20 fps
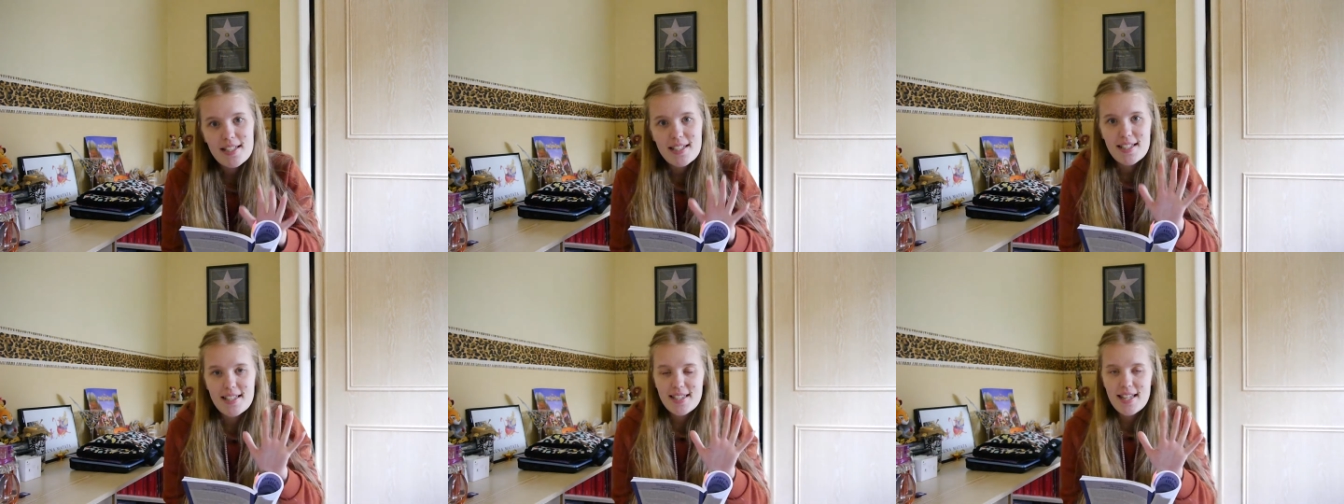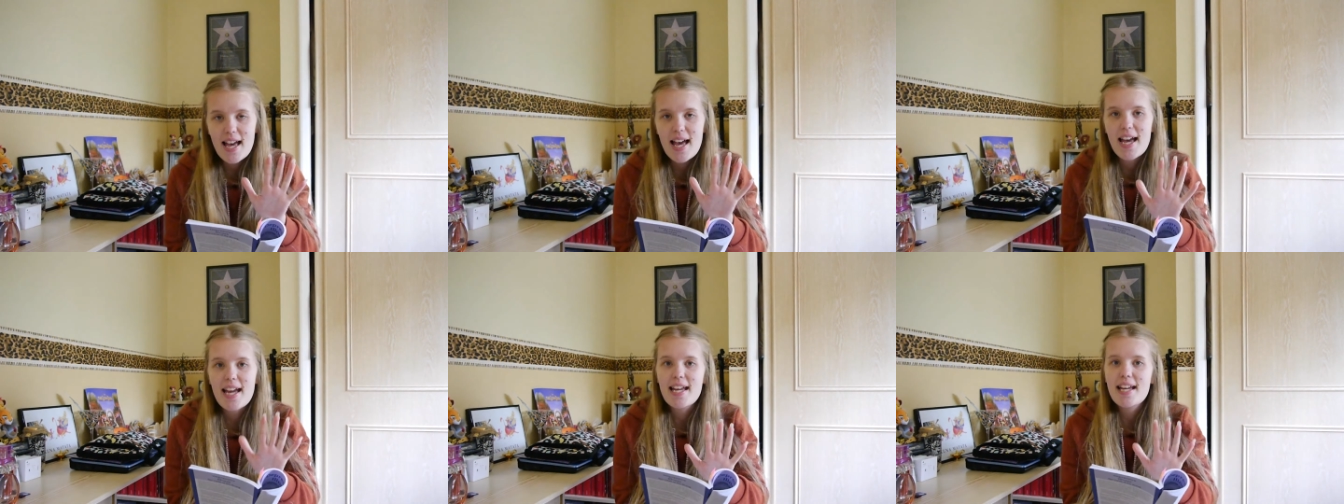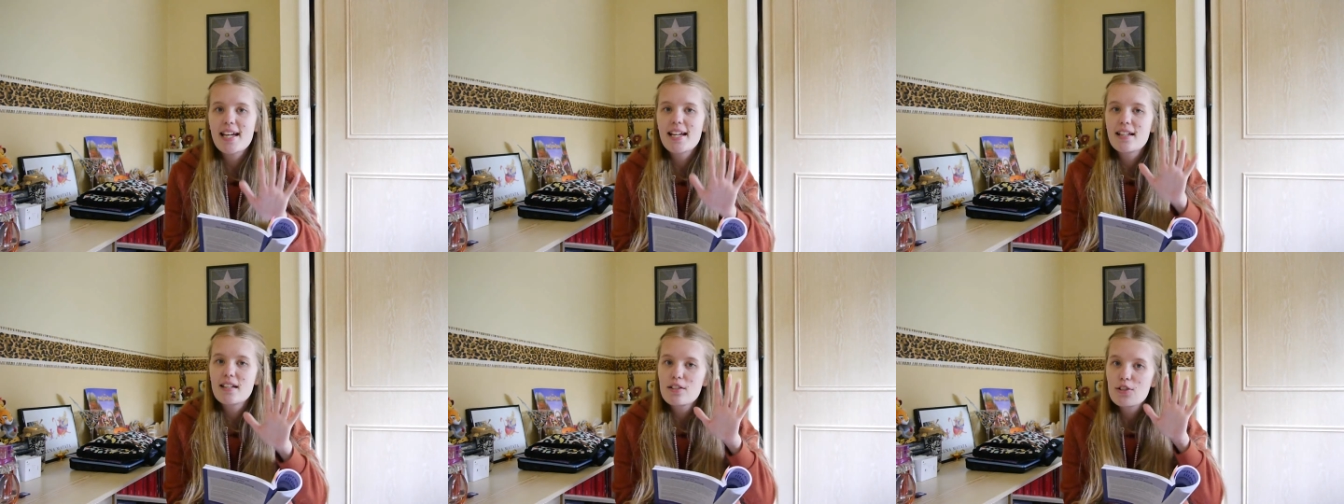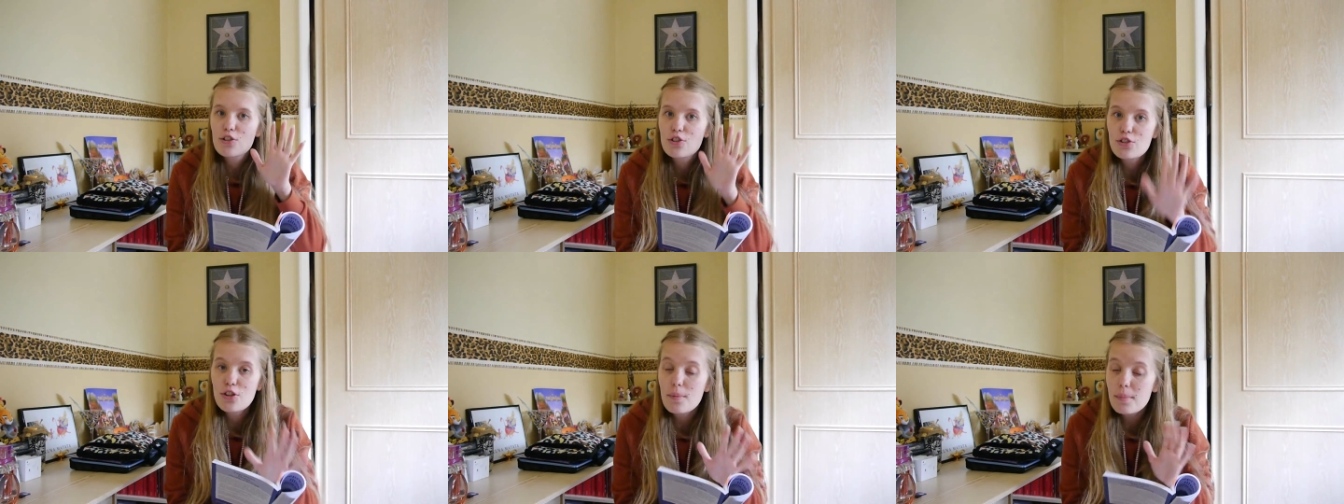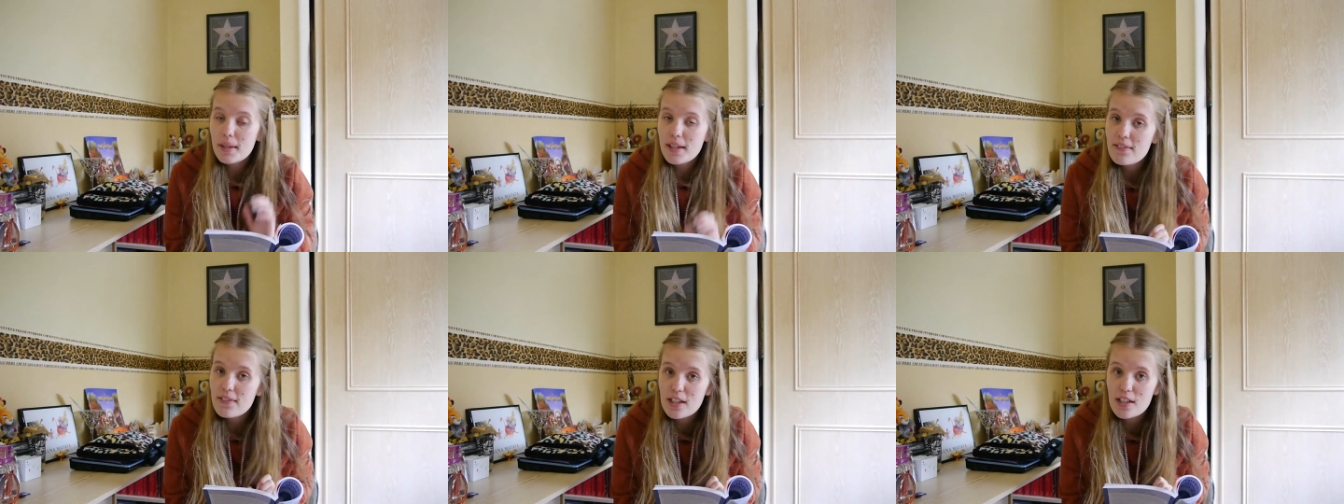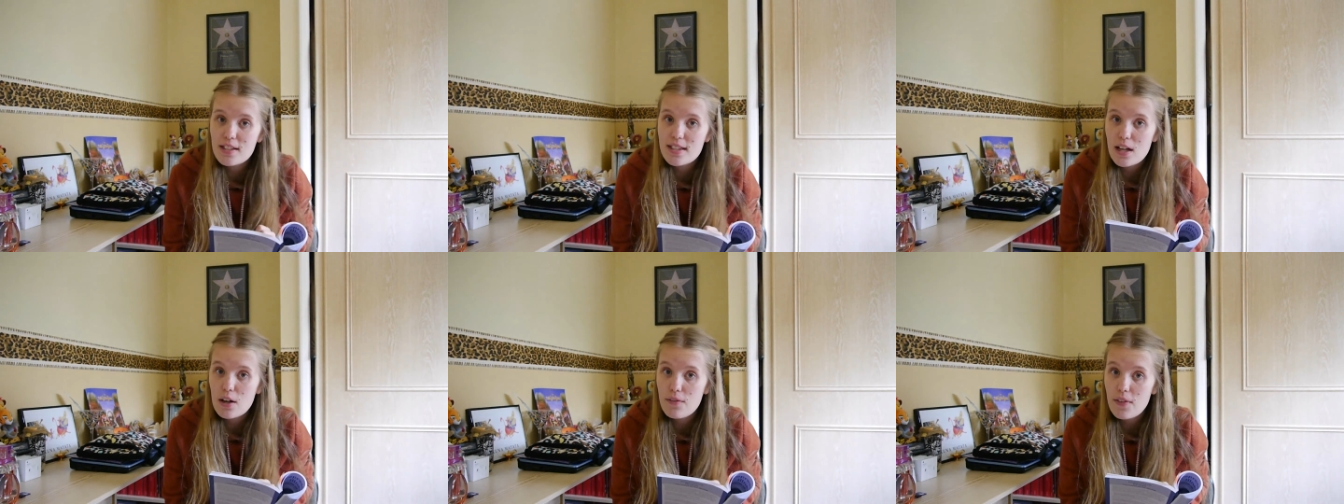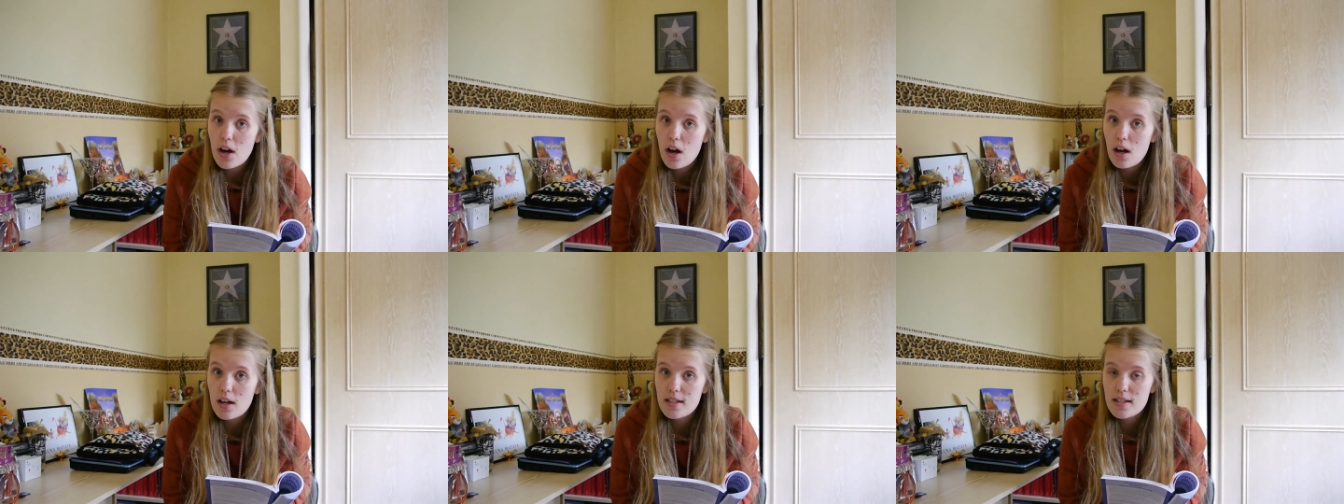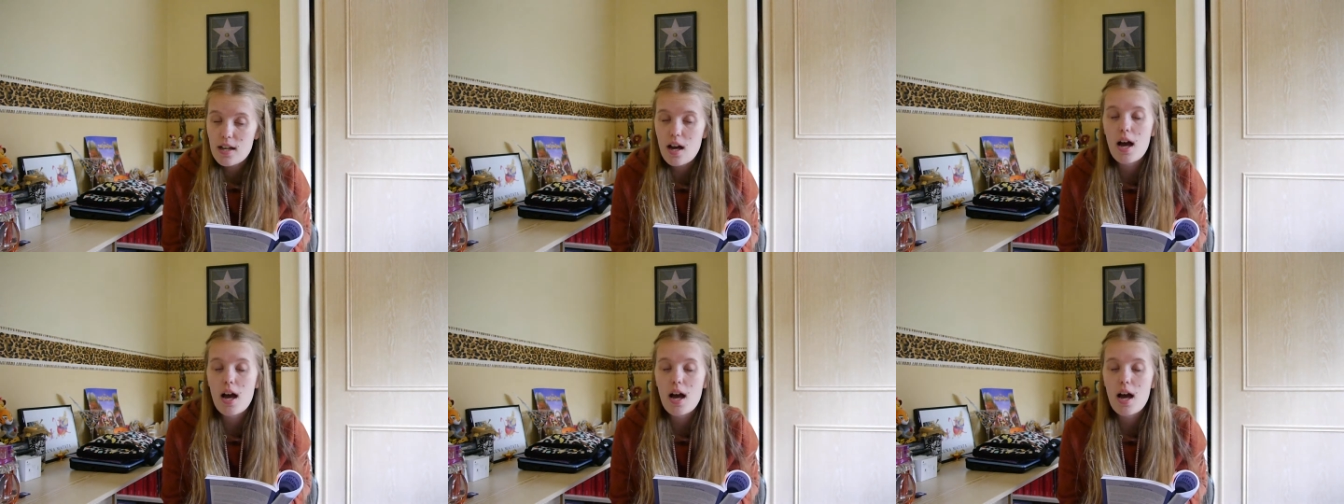to say, stop giving yourself a hard